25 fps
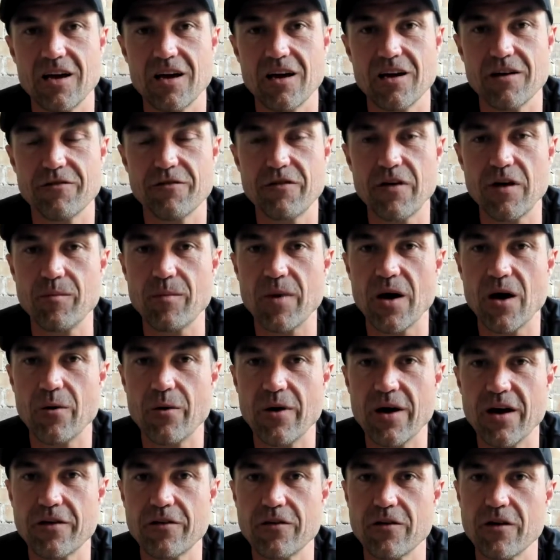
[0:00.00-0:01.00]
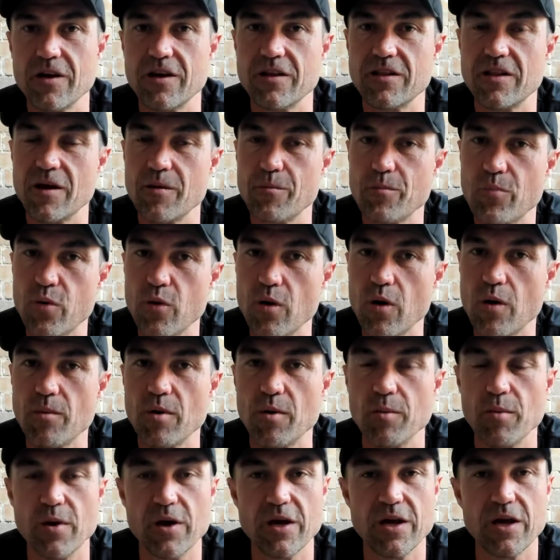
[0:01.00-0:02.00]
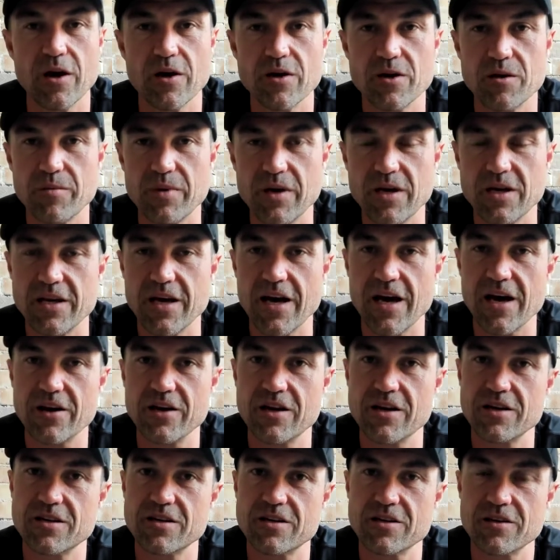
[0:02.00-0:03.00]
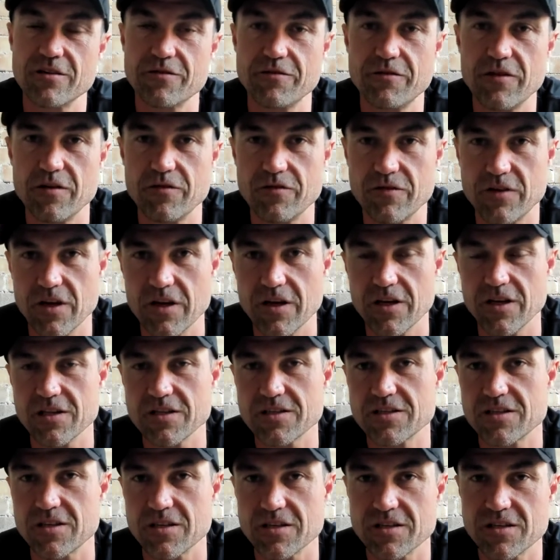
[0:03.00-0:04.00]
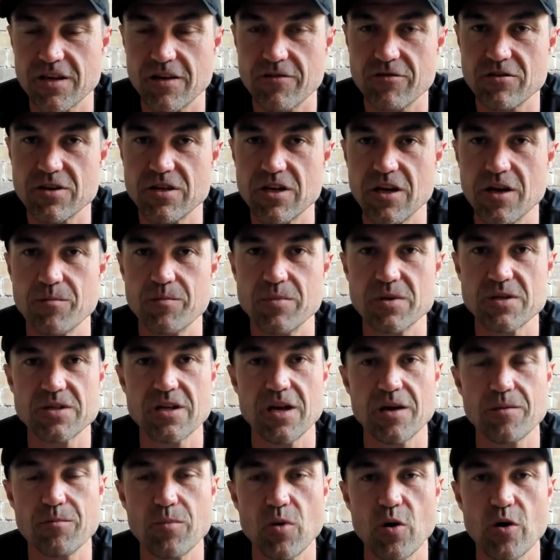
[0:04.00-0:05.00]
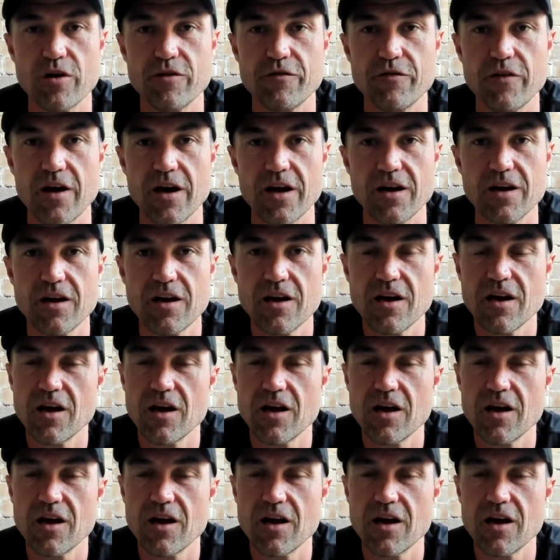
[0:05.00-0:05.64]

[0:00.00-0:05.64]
female athlete, they're probably going to be down into the 15s to 17% body fat,